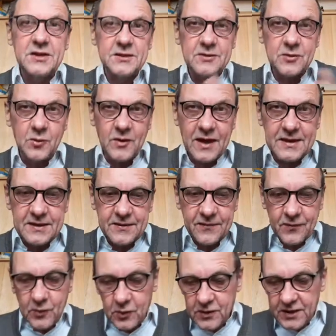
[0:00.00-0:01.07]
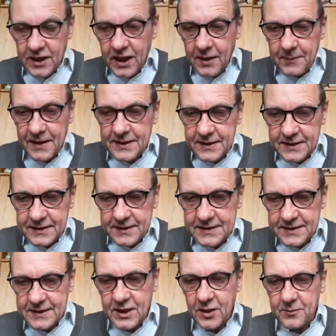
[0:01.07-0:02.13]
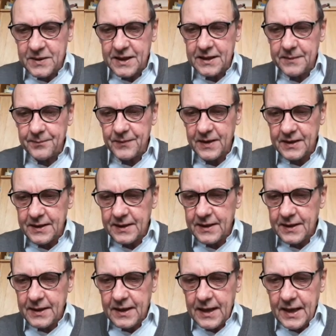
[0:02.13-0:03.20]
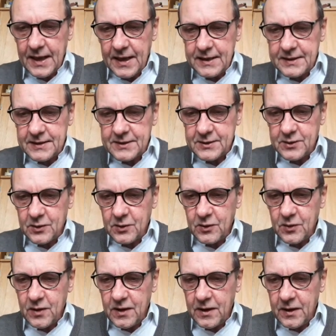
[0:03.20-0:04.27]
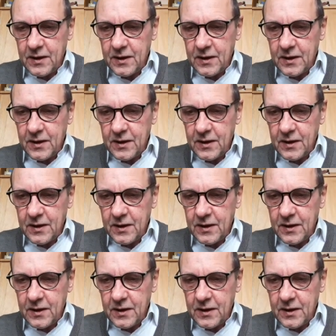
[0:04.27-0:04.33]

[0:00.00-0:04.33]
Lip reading: There's all kinds of good karma that is coming, and so